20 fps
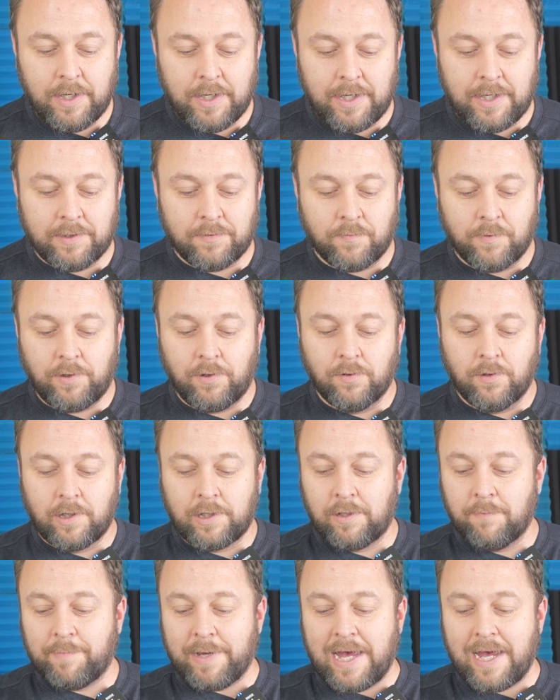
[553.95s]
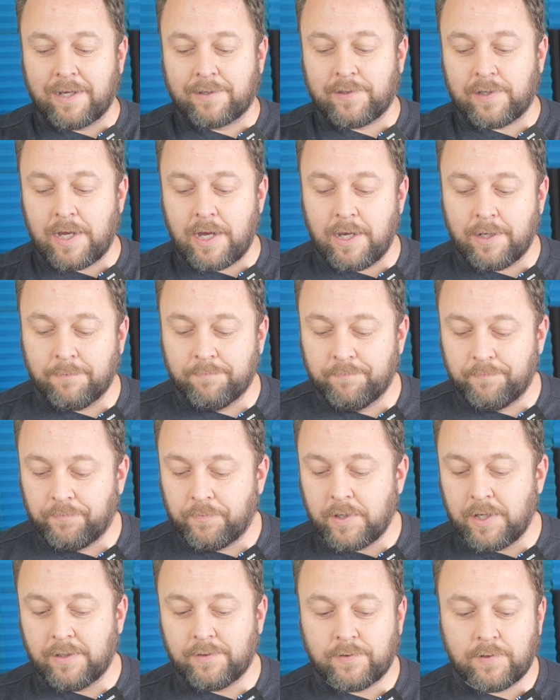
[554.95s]
is when you look at the backside.
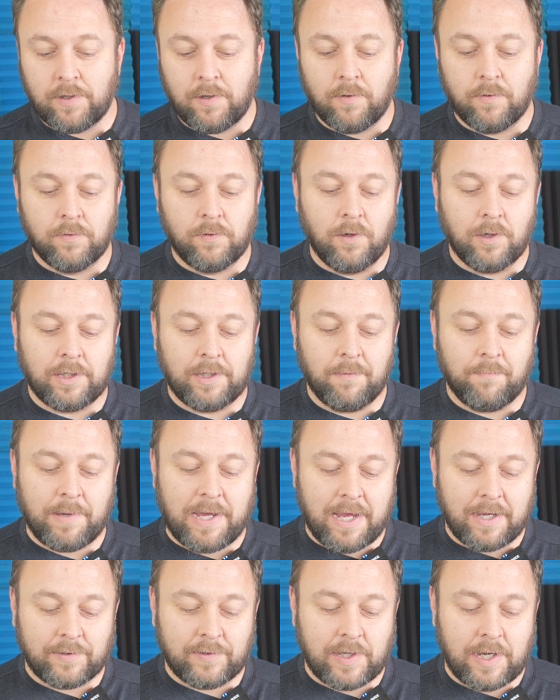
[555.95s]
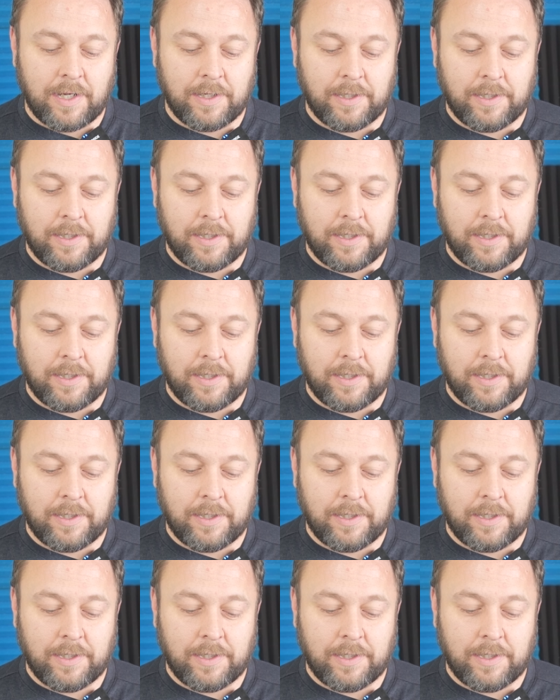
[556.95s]
And so look at the backside